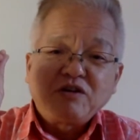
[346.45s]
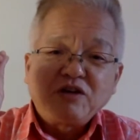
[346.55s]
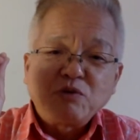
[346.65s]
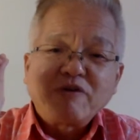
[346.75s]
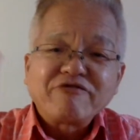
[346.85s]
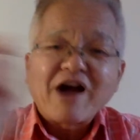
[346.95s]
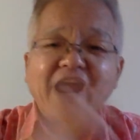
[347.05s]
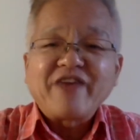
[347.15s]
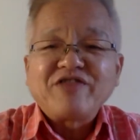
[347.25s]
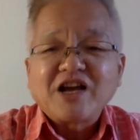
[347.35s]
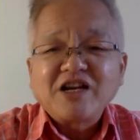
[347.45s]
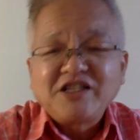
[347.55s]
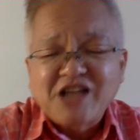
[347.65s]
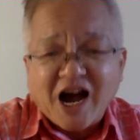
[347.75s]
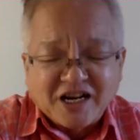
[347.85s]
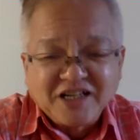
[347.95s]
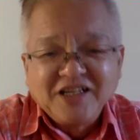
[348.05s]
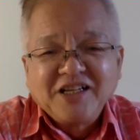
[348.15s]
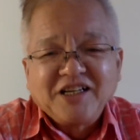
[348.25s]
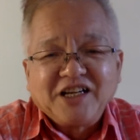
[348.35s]
you will find another duck.
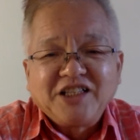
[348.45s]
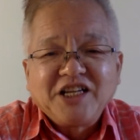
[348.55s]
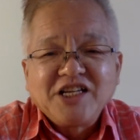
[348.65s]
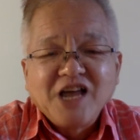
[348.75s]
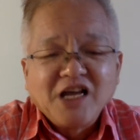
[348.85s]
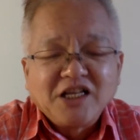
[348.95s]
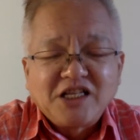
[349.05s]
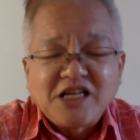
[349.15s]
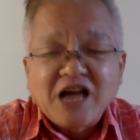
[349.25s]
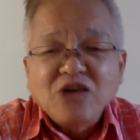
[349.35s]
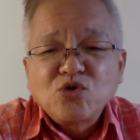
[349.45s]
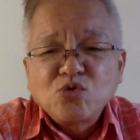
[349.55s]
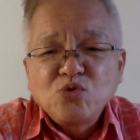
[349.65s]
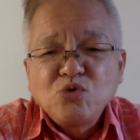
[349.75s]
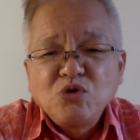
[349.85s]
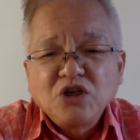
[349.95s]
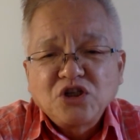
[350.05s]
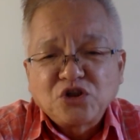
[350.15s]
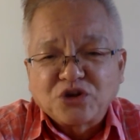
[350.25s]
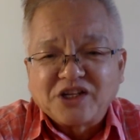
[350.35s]
It is Jiangsu
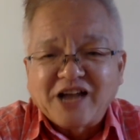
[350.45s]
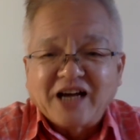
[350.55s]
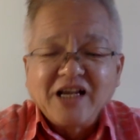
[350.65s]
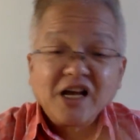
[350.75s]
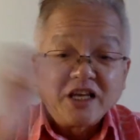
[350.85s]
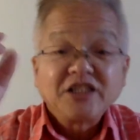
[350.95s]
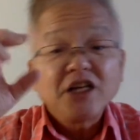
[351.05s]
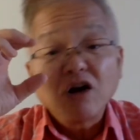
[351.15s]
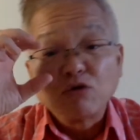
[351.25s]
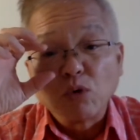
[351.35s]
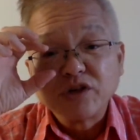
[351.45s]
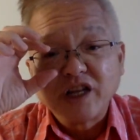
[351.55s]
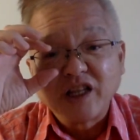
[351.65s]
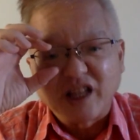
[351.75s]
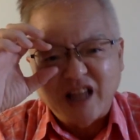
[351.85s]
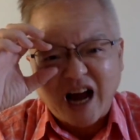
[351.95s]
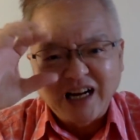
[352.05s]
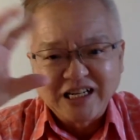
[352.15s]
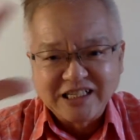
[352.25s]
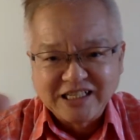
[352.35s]
salted duck. Instead of roasting the
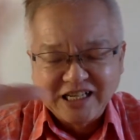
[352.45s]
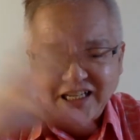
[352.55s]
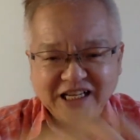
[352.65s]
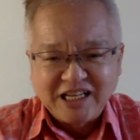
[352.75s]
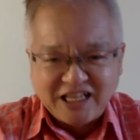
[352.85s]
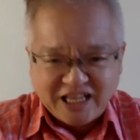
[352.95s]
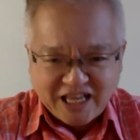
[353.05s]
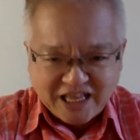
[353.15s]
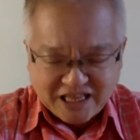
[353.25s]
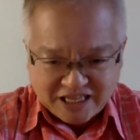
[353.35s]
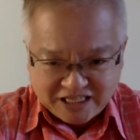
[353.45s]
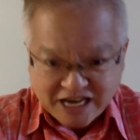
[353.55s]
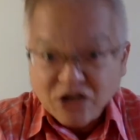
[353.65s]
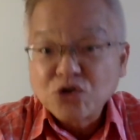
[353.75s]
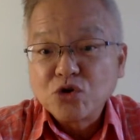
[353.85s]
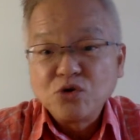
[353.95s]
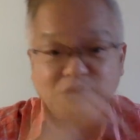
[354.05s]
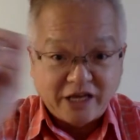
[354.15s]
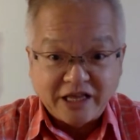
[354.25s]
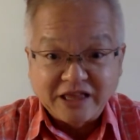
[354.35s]
duck, in
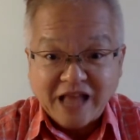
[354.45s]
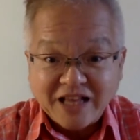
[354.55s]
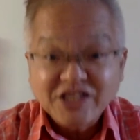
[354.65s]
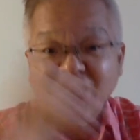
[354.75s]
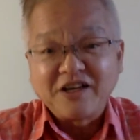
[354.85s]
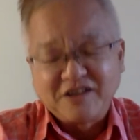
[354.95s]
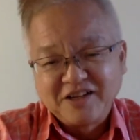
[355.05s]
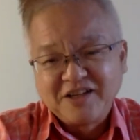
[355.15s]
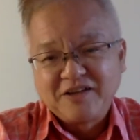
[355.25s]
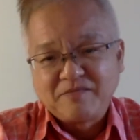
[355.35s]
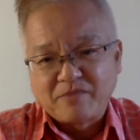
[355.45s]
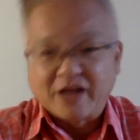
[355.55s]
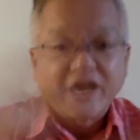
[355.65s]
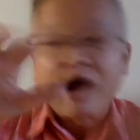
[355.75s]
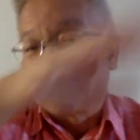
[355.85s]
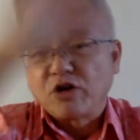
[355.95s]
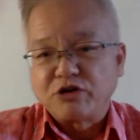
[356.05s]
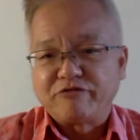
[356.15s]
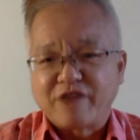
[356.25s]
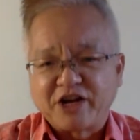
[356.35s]
Jiangsu, in Nanjing, and then of course
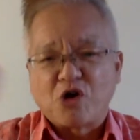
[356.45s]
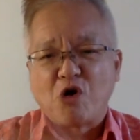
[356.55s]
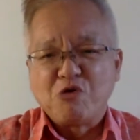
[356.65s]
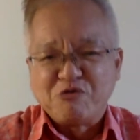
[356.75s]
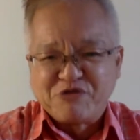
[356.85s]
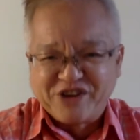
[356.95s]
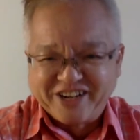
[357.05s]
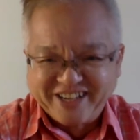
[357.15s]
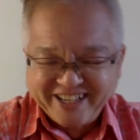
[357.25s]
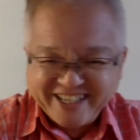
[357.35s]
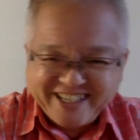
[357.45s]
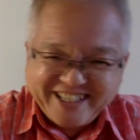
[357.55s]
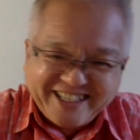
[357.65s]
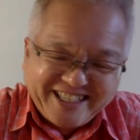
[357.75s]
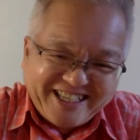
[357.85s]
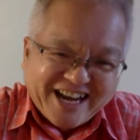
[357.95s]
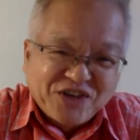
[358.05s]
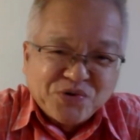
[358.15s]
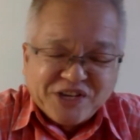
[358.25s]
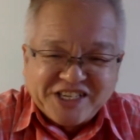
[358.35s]
you find it all over
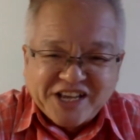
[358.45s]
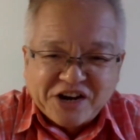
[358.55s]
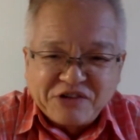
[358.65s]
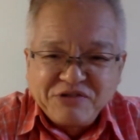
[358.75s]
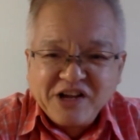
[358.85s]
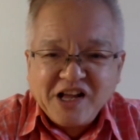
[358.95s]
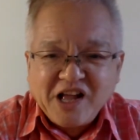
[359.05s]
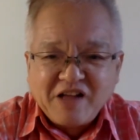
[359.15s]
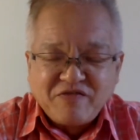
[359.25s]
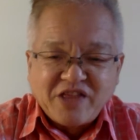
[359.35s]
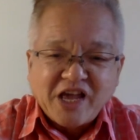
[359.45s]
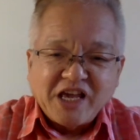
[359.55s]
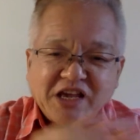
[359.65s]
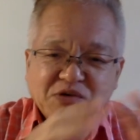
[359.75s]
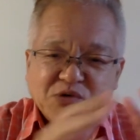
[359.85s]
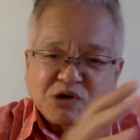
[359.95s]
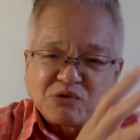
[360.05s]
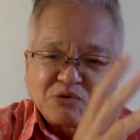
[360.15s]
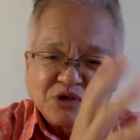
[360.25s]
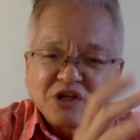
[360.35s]
Jiangsu itself, they
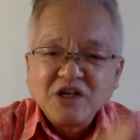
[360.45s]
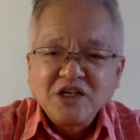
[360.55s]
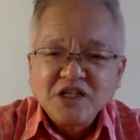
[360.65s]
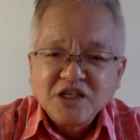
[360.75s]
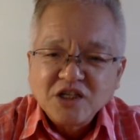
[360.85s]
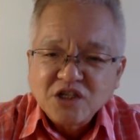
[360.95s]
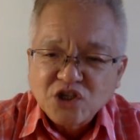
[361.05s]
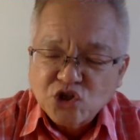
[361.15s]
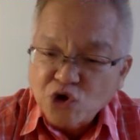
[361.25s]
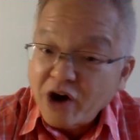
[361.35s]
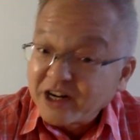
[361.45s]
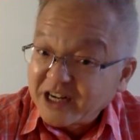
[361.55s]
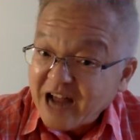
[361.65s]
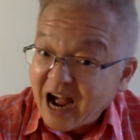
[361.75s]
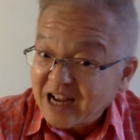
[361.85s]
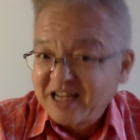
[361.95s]
will salt the duck,